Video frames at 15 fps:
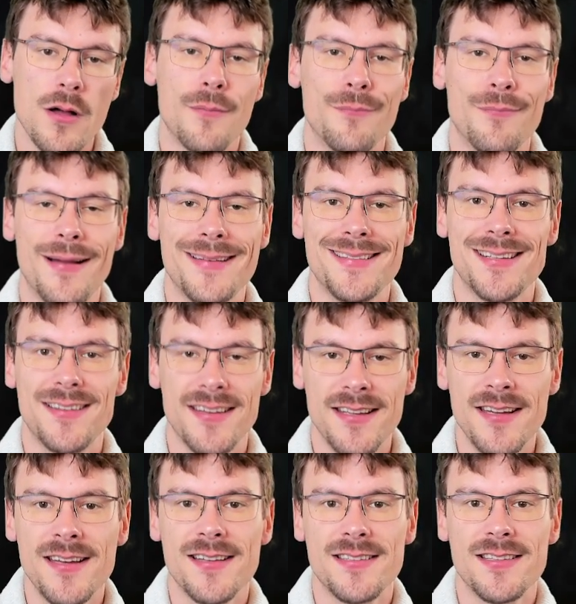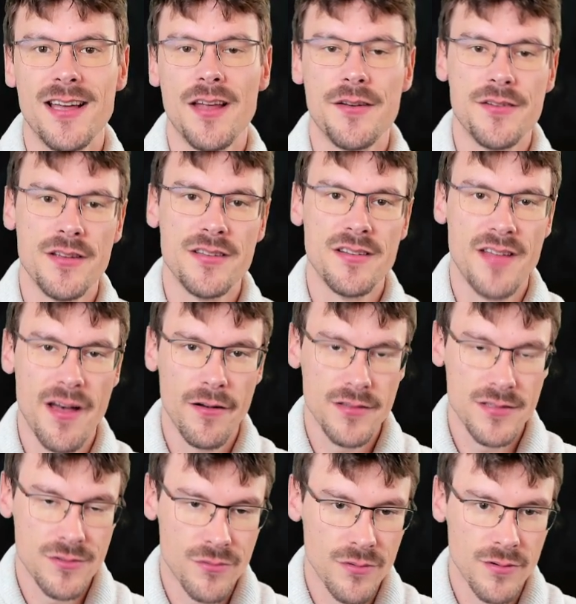Basically, they are just now
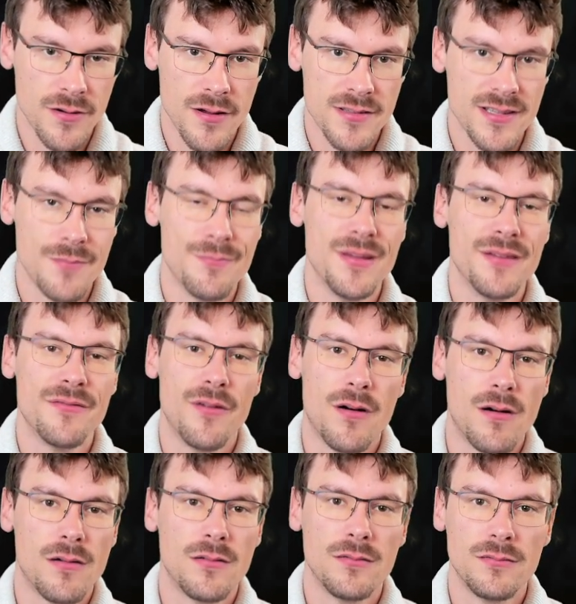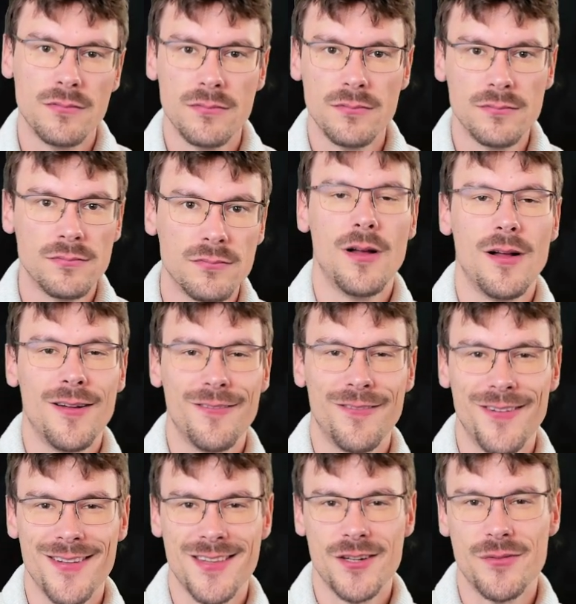stronger than before.
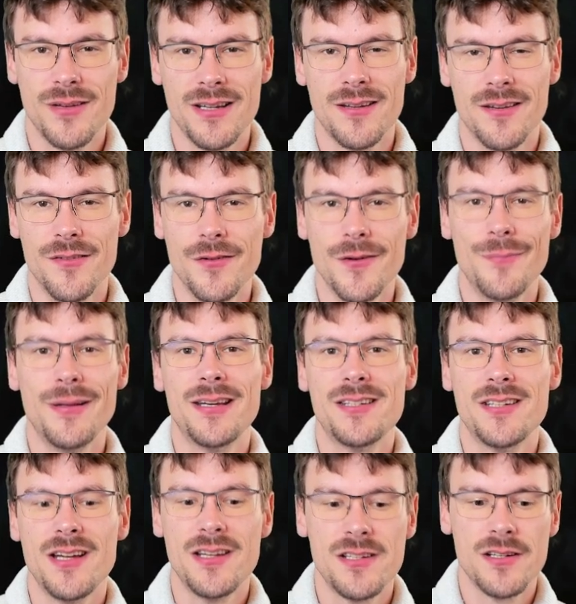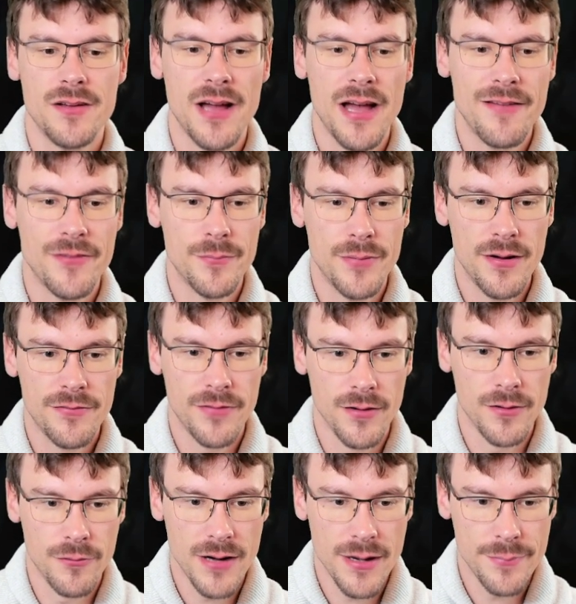For the Druid, no big change. You have a buff
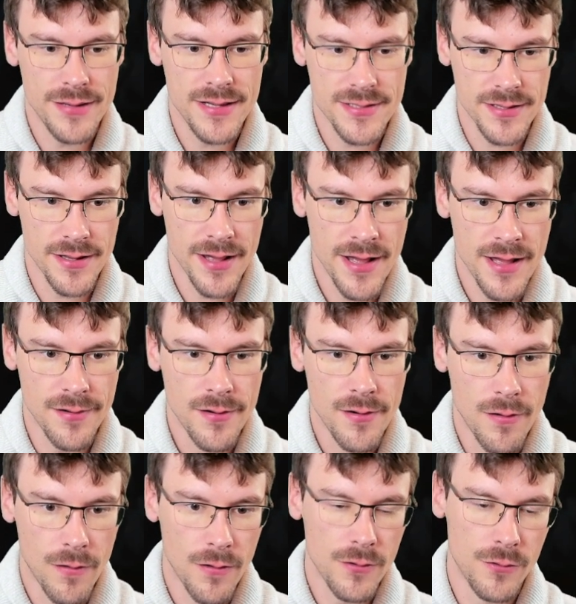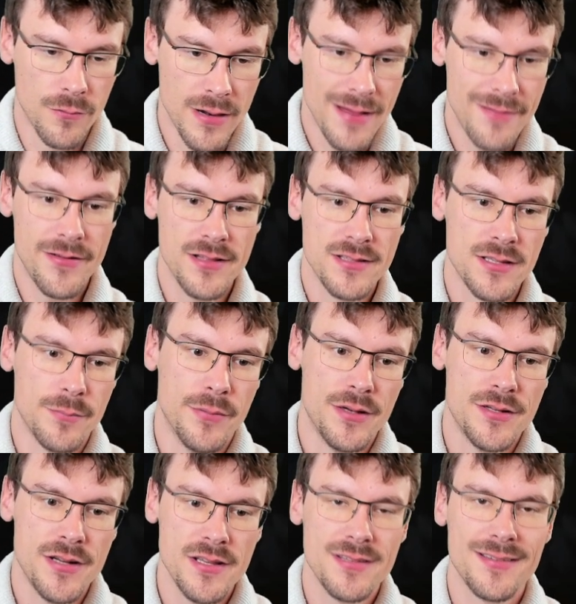on rabies and on ravens,
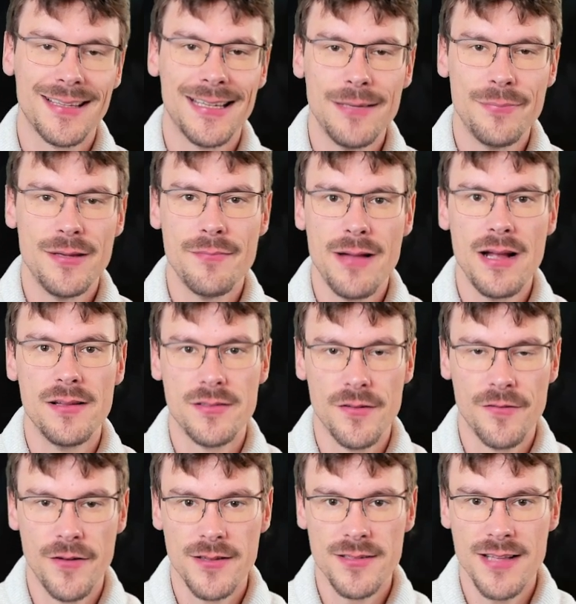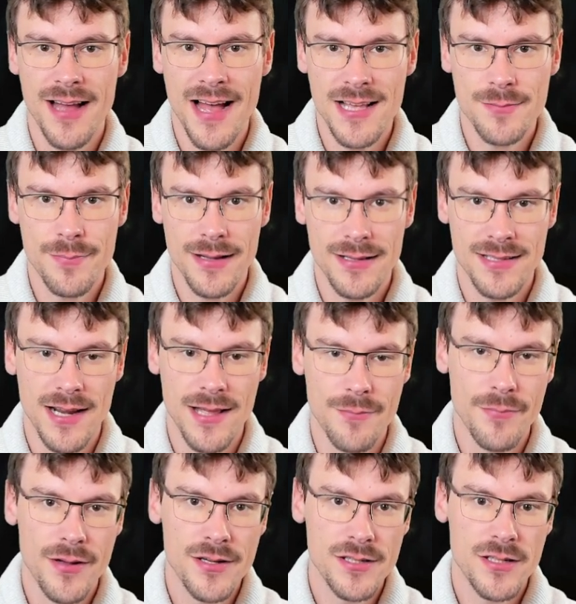but just keep in mind the first aspects that I
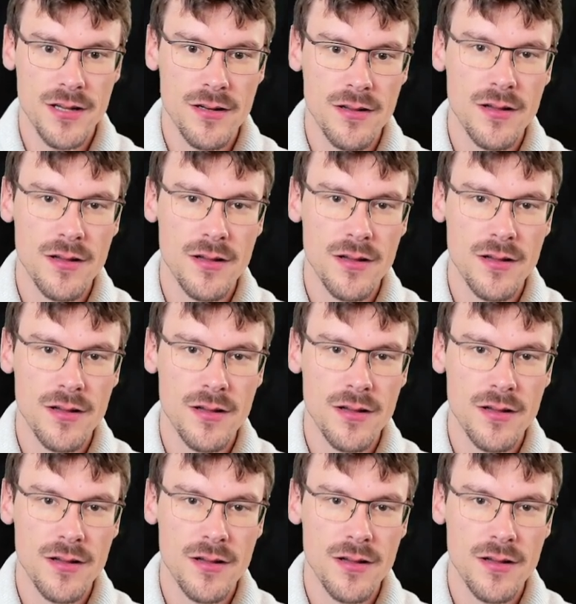mentioned,